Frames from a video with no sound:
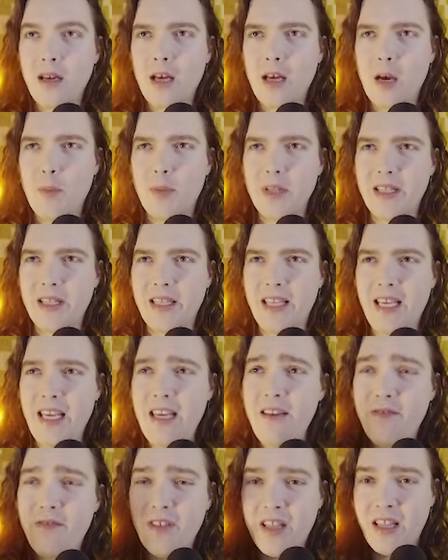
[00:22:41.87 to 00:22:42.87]
I
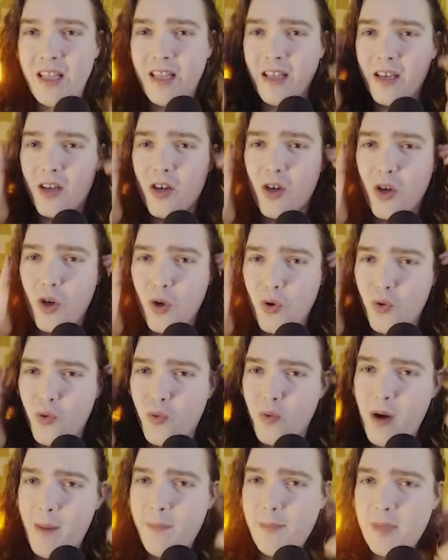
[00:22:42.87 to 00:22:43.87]
believe in the
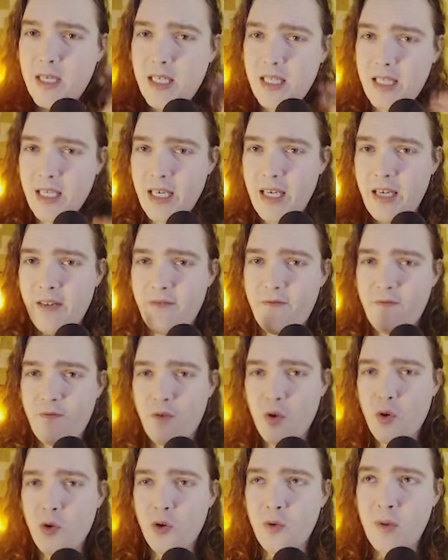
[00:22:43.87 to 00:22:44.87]
corrupted
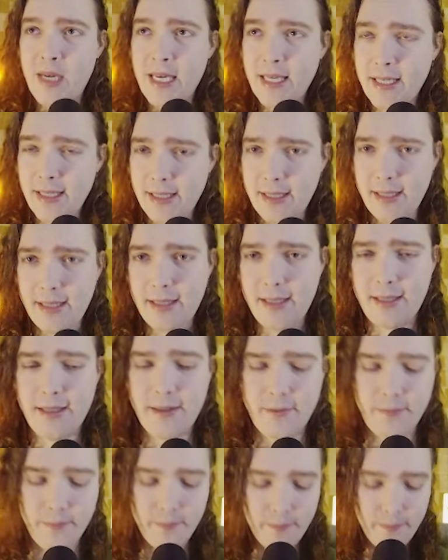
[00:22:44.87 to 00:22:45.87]

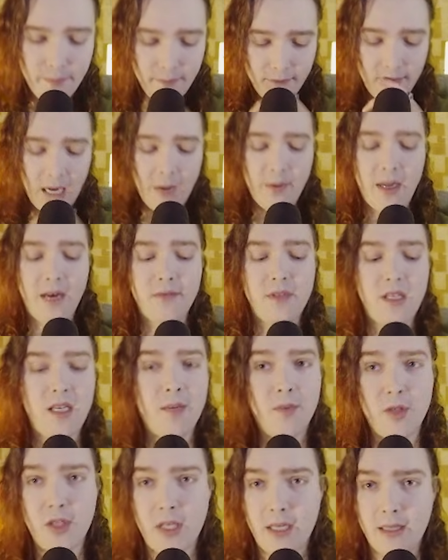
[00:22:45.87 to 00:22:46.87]
forests. I would have to
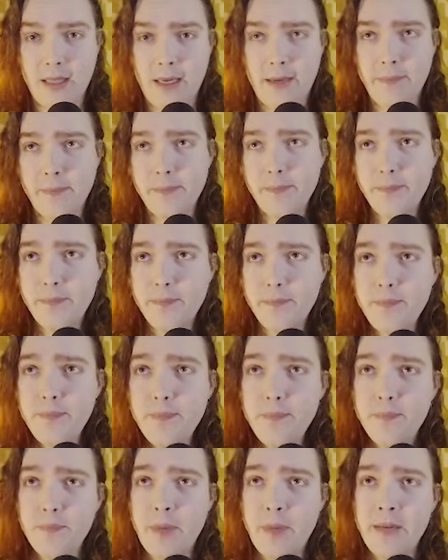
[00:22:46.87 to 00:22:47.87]
double check that.
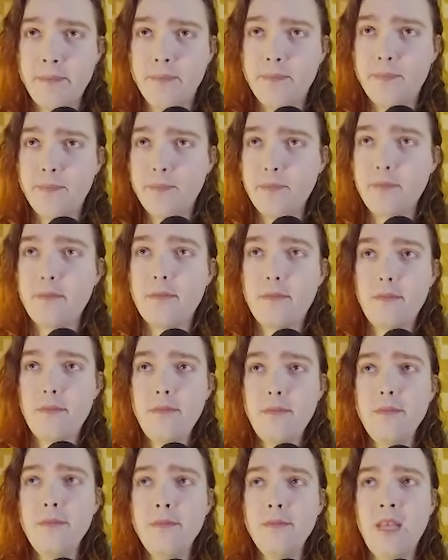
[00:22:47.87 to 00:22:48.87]
But
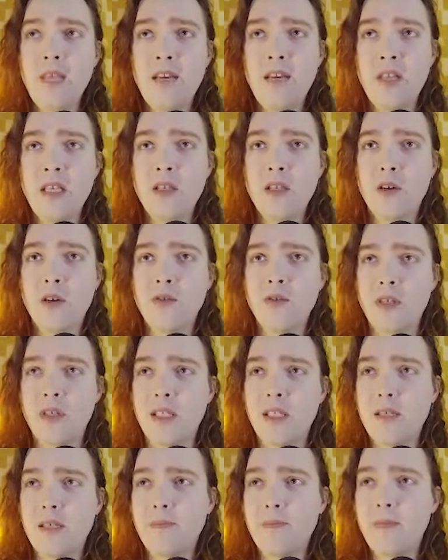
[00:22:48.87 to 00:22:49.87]
they have these
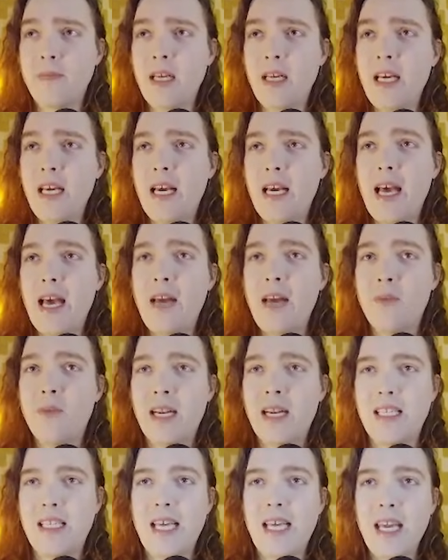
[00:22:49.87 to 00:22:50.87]
cauldrons. And
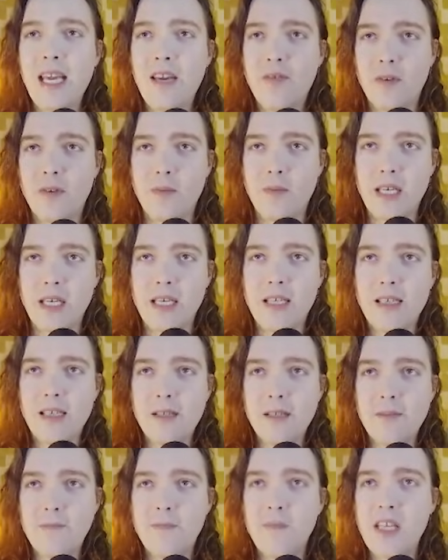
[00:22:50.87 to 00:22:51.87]
what I take from
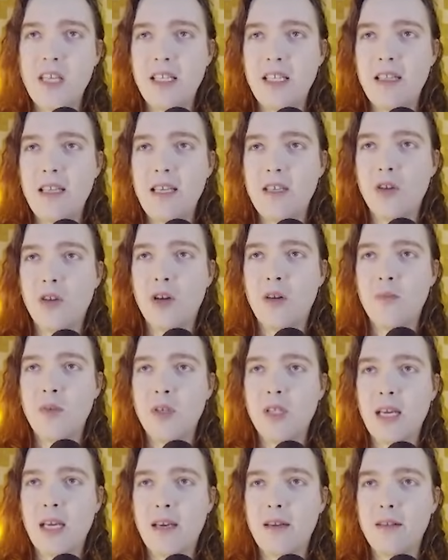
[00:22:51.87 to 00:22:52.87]
this is that these are
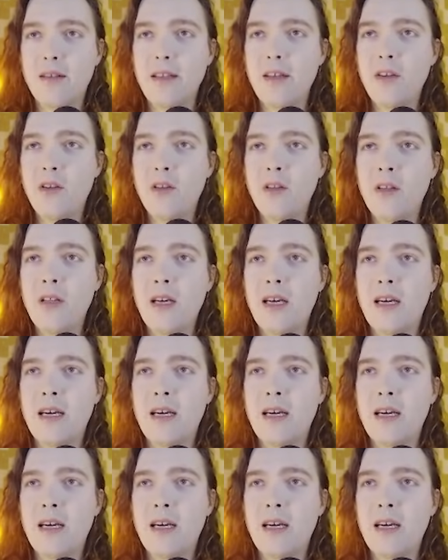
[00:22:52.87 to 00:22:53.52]
almost like little